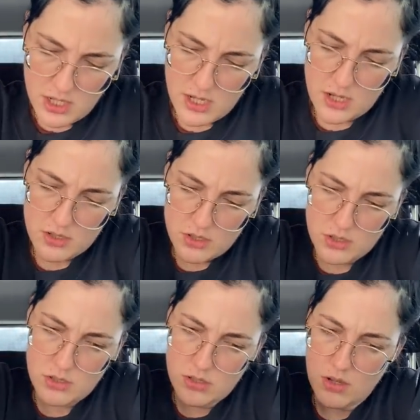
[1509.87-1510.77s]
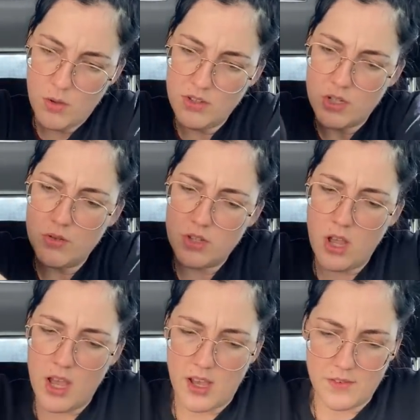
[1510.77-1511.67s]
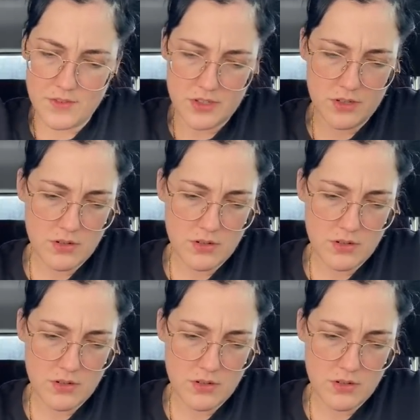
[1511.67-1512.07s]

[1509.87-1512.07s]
this? Oh, it's so soft.